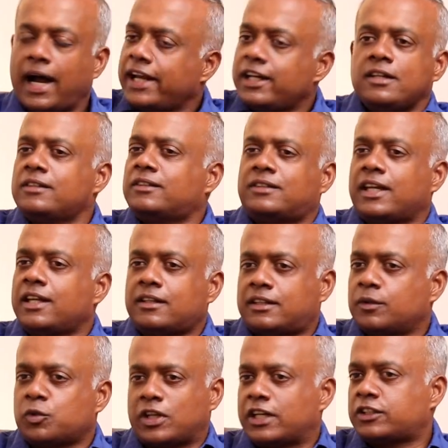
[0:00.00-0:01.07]
I didn't
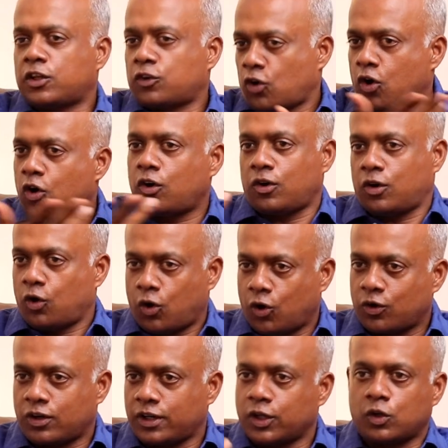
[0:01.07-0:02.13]
think there was anything wrong,
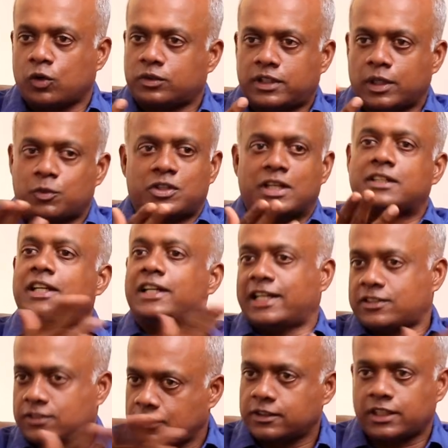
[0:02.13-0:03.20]
or, you know, there was
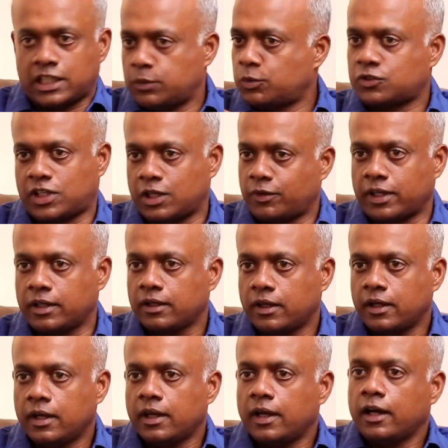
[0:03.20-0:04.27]
anything lesser that he was giving.
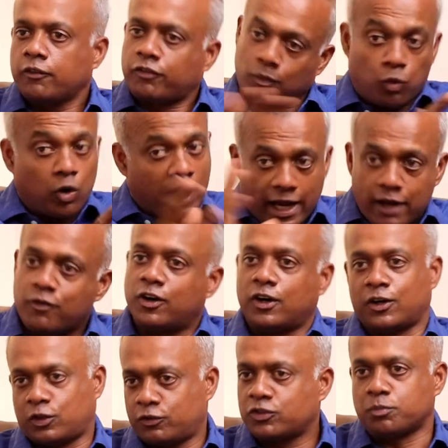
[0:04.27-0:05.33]
From what I've
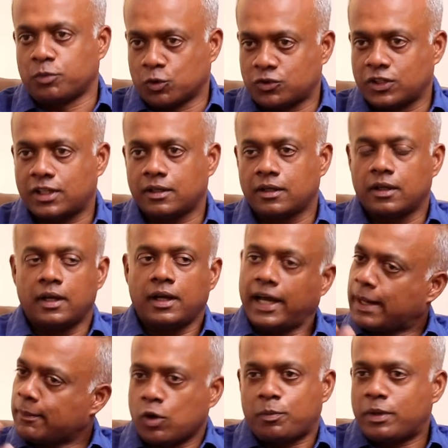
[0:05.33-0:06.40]
heard of his music,
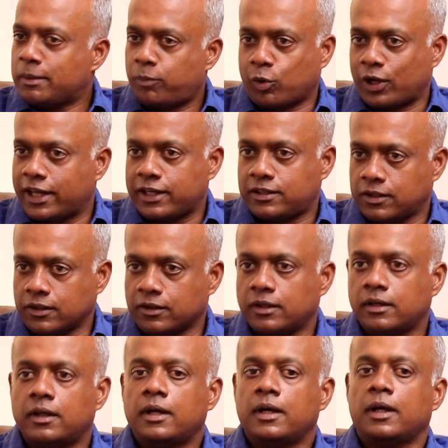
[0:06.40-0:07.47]
and I'm not being polite
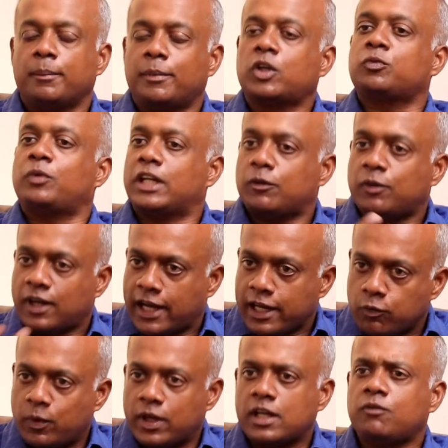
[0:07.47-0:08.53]
here, because whenever
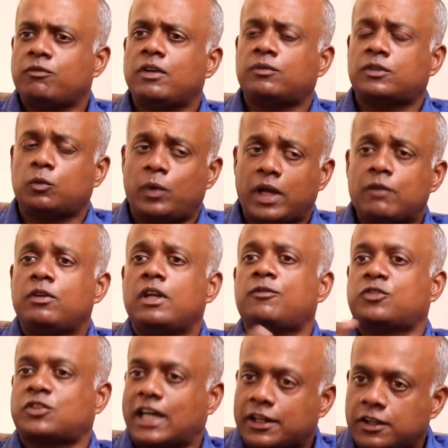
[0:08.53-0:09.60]
I went, the way
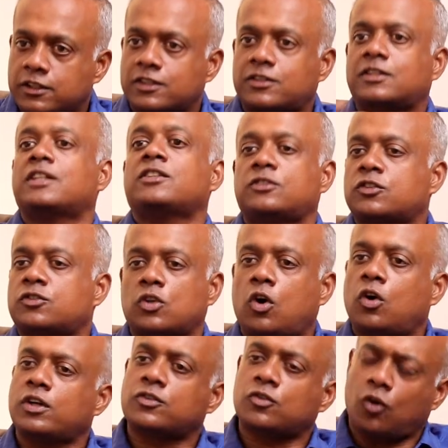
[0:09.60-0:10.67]
we've sat and discussed the
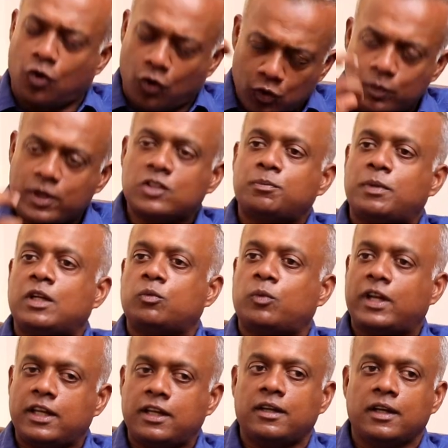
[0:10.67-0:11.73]
song has always
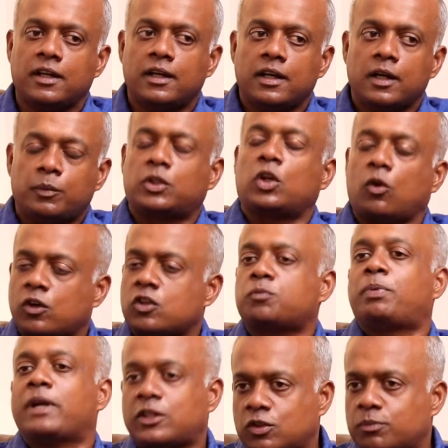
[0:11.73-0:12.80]
been very, with a lot of
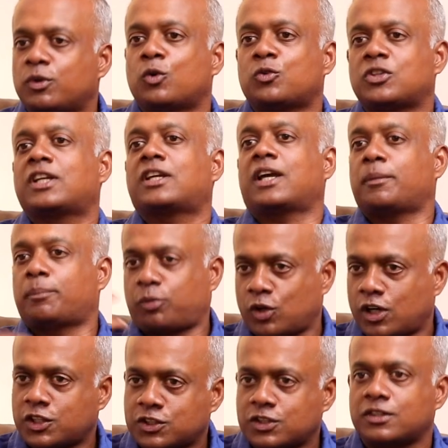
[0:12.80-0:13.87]
respect to music and
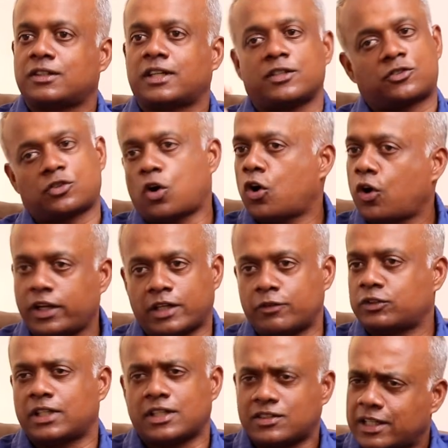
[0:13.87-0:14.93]
production and song and
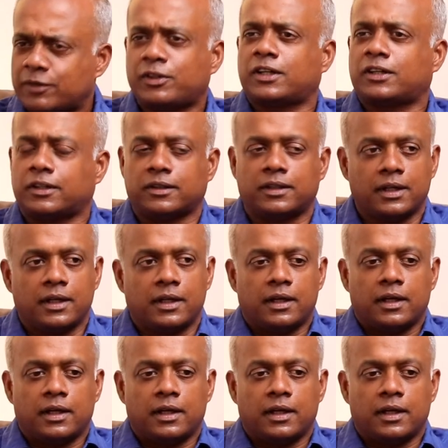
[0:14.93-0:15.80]
everything. It's never